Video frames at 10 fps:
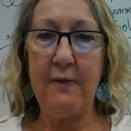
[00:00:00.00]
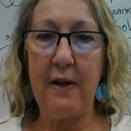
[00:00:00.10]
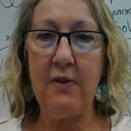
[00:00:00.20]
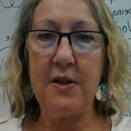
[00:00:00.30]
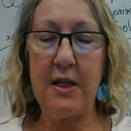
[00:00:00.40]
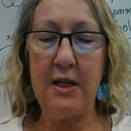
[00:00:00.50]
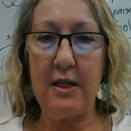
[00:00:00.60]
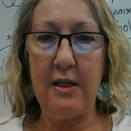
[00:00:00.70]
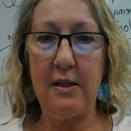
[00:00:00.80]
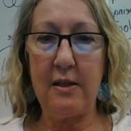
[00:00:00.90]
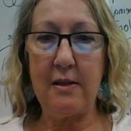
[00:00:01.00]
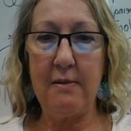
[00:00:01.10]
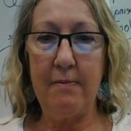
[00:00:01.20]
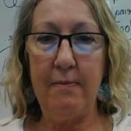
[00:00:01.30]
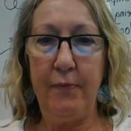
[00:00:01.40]
of every sentence.
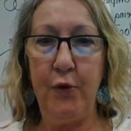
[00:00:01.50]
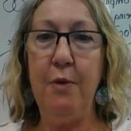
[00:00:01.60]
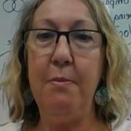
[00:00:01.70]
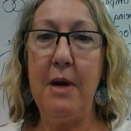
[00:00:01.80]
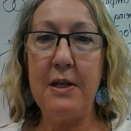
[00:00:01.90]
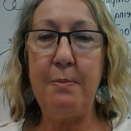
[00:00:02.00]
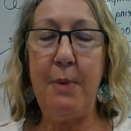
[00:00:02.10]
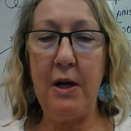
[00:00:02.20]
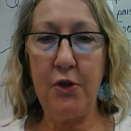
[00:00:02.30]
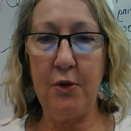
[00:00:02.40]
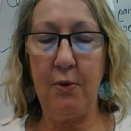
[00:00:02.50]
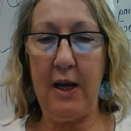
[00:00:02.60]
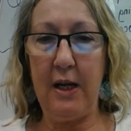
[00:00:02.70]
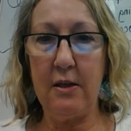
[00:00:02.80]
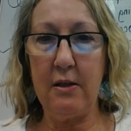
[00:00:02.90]
You must
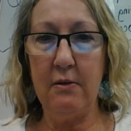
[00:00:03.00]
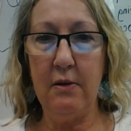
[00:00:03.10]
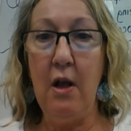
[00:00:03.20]
punctuate.